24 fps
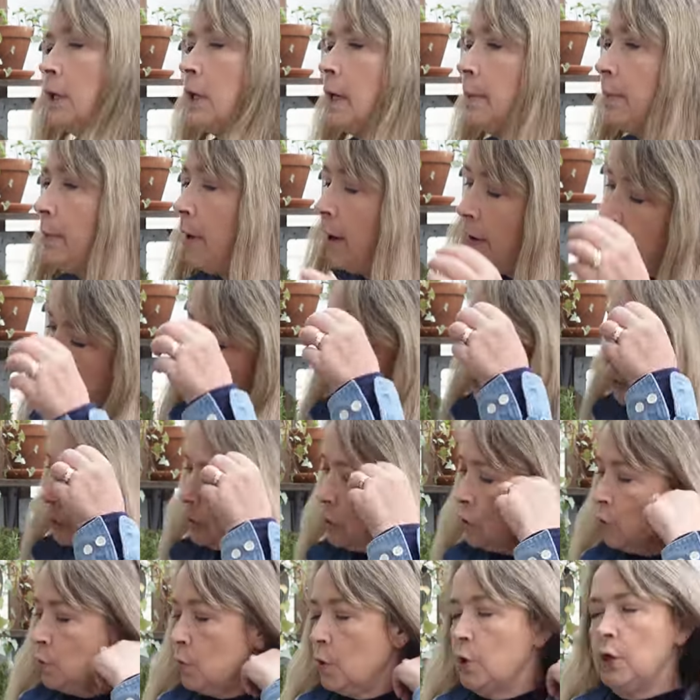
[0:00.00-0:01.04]
come off. You could
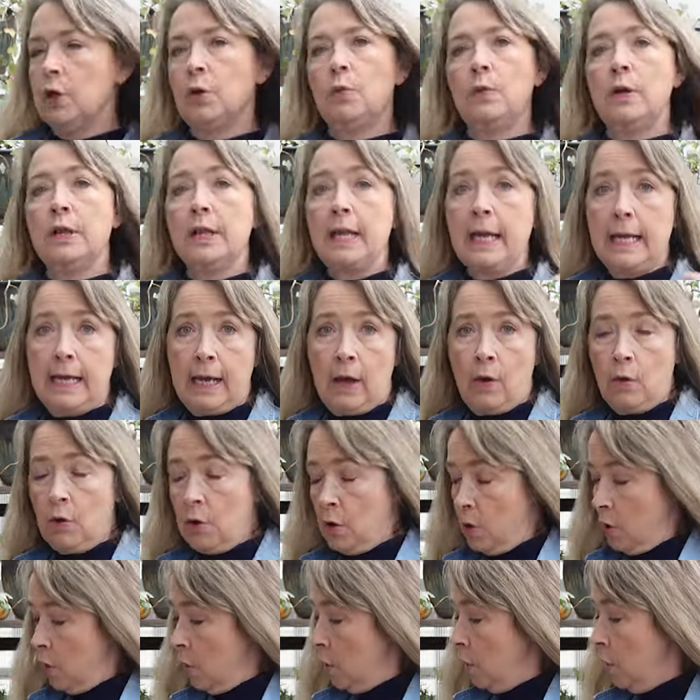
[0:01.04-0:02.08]
squirt it with like
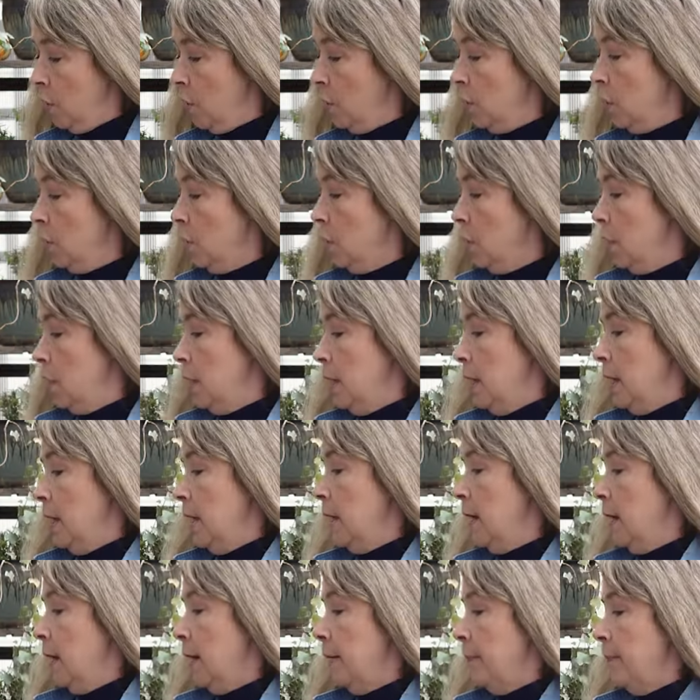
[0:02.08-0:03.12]
alcohol.
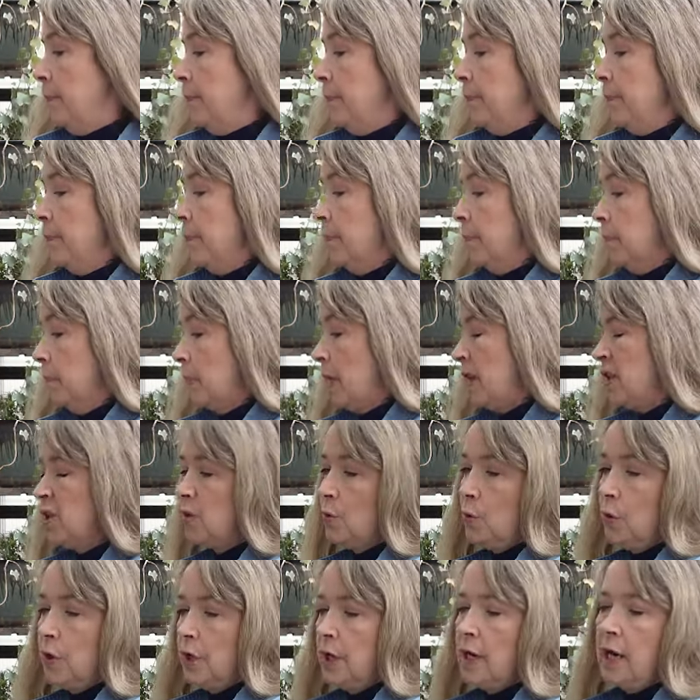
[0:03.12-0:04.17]
Um, not
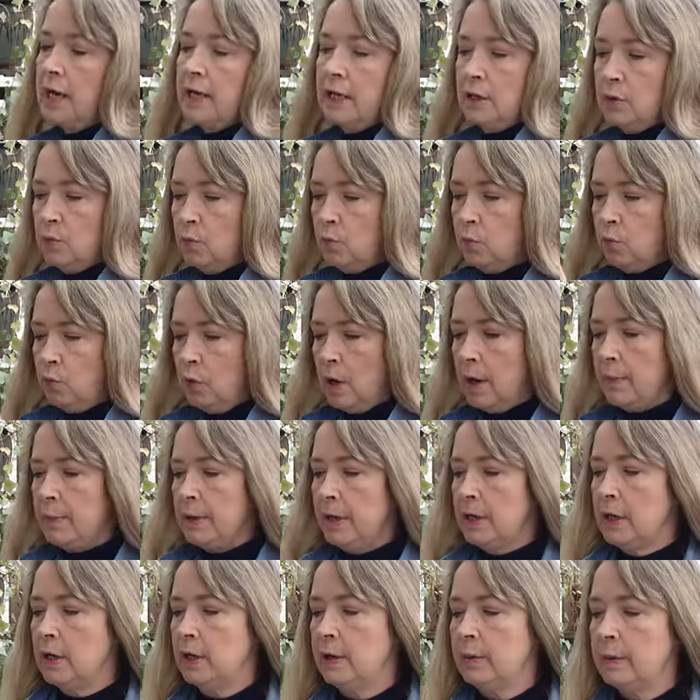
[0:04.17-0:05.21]
squirt it, I could rub
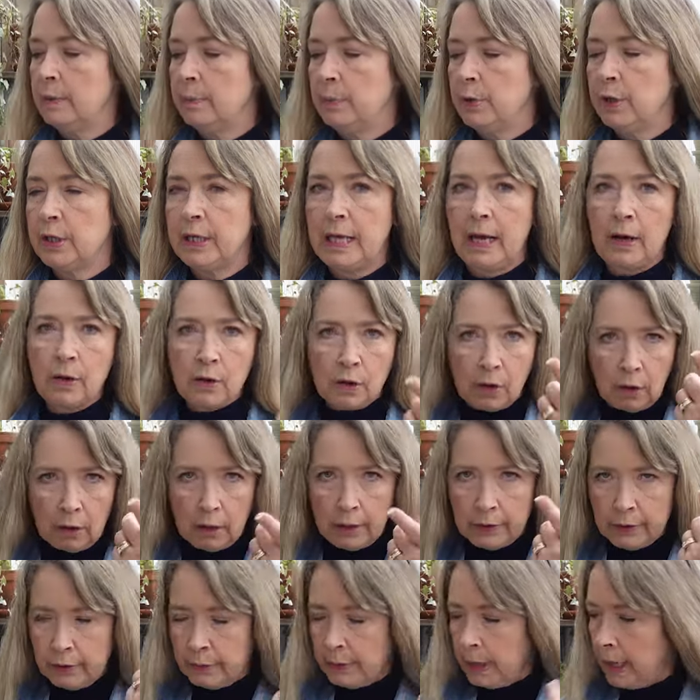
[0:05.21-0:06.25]
it. You could put the alcohol
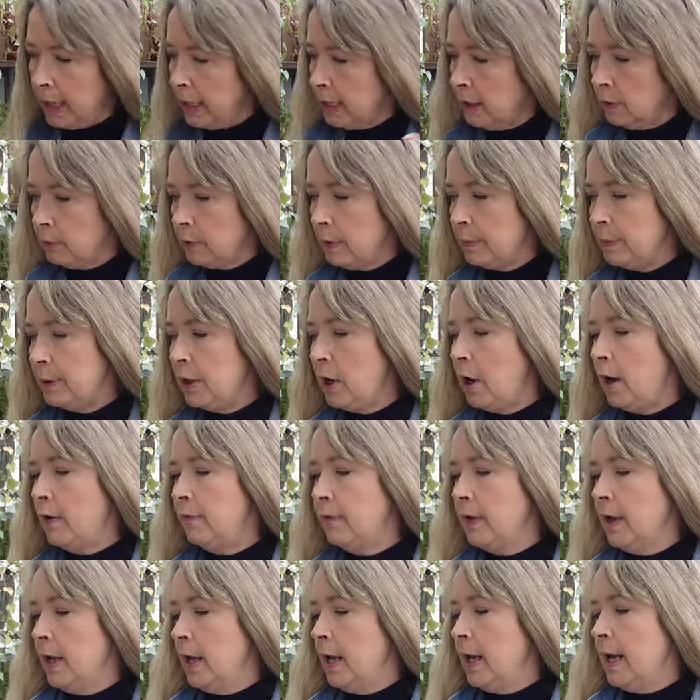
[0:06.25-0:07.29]
on your rag and rub it off,
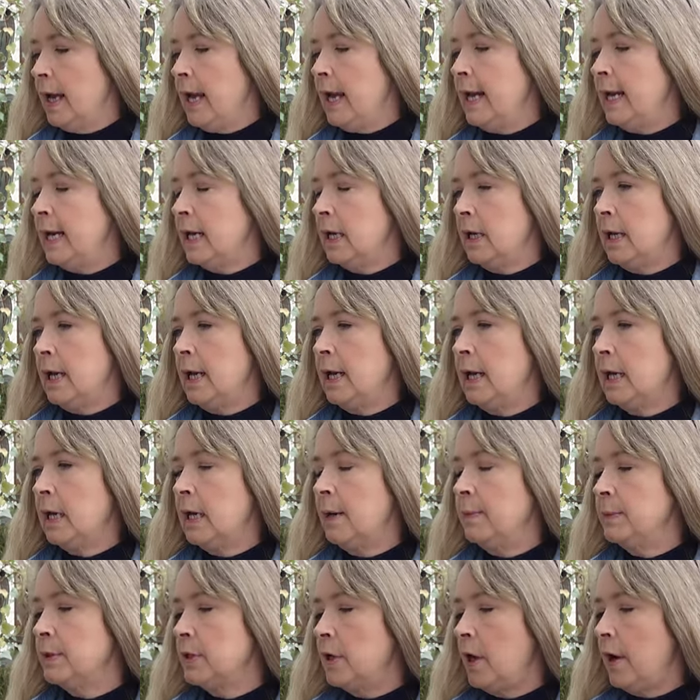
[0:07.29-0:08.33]
and it, it, it
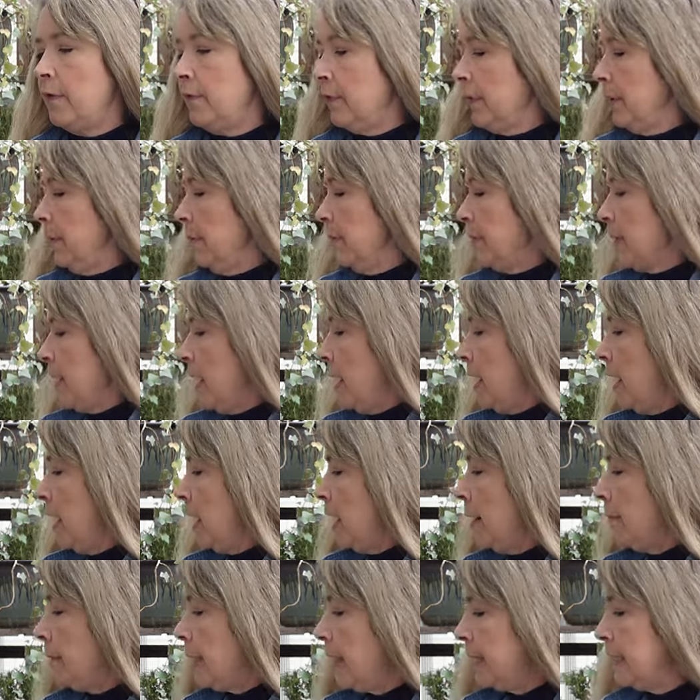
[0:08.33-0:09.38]
comes off.
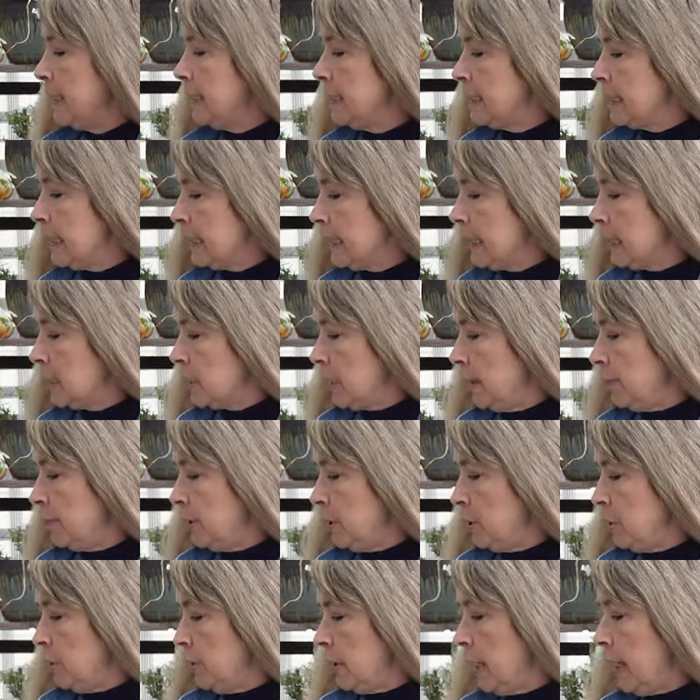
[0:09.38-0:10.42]
Um, I didn't take the time
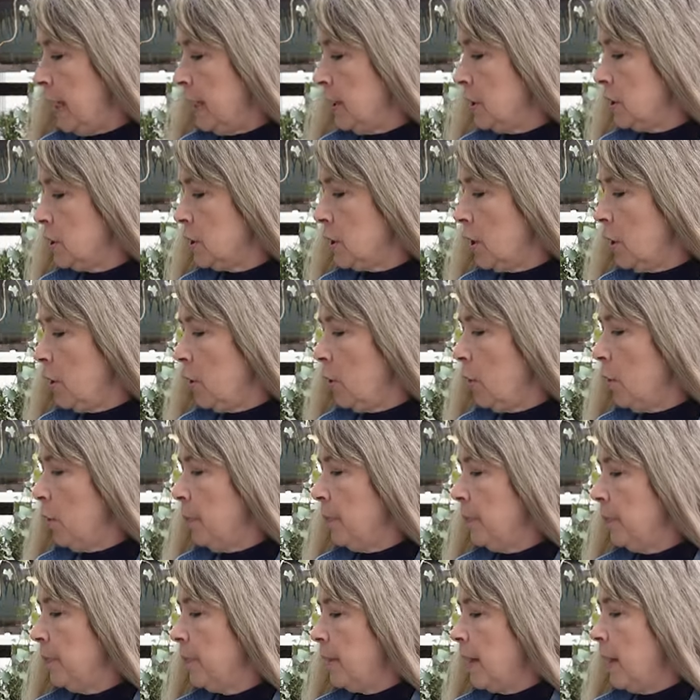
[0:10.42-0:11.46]
to do that. So
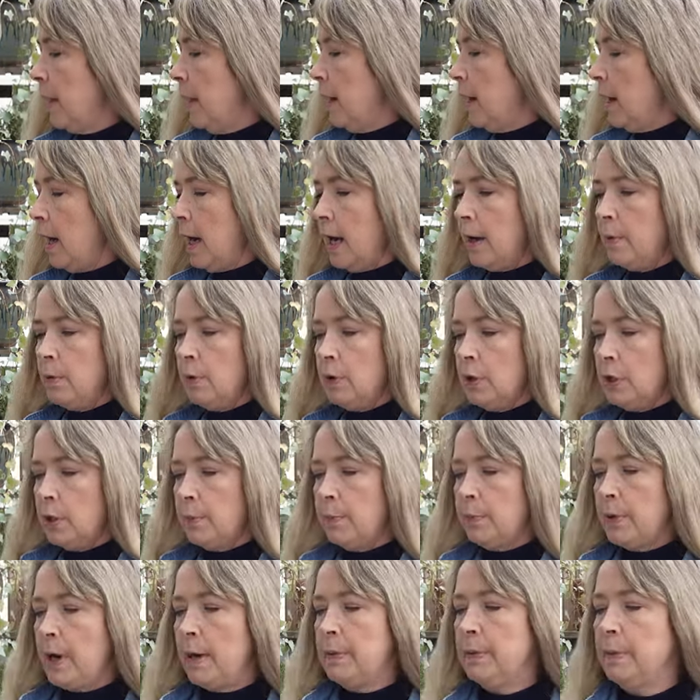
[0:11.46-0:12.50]
I will
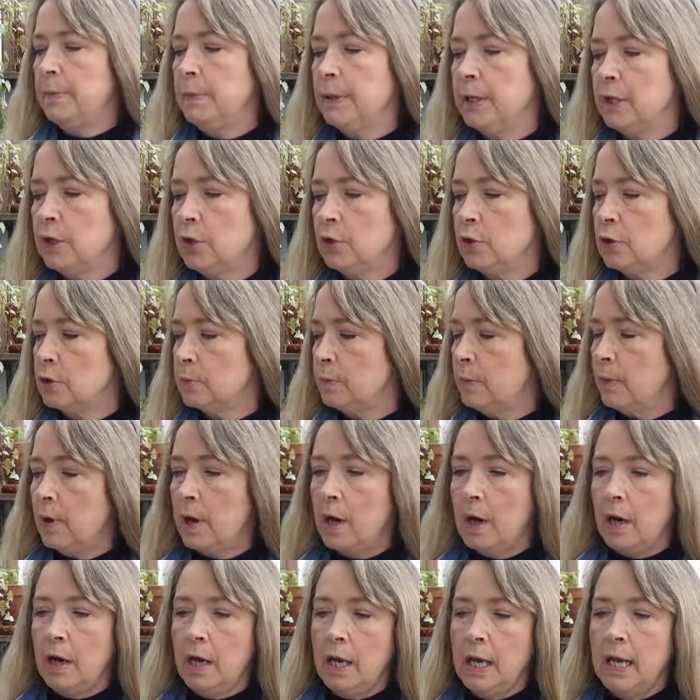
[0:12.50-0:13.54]
probably use
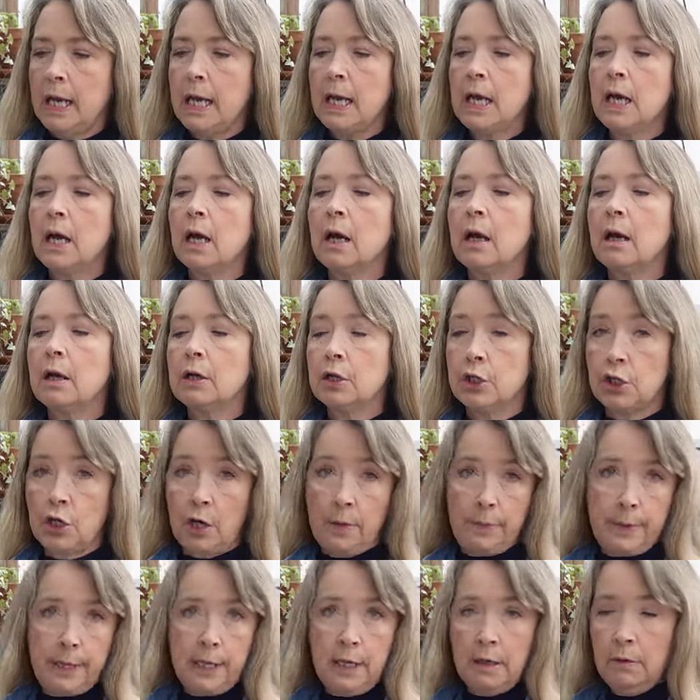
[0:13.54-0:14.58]
my
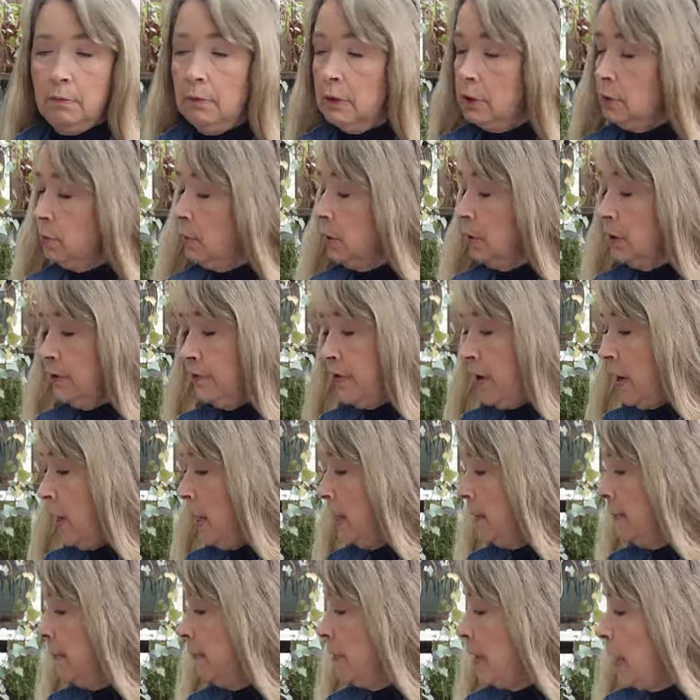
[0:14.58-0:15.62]
Sharpie, which works
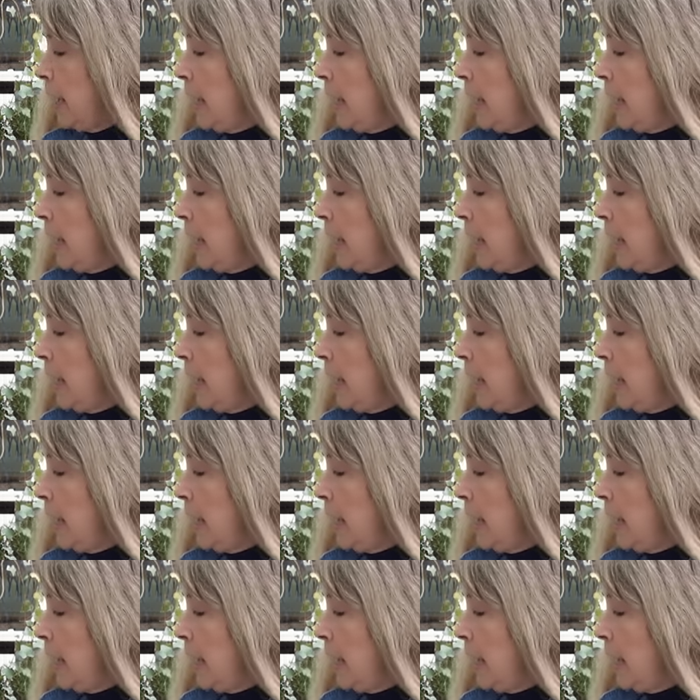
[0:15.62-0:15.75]
fine,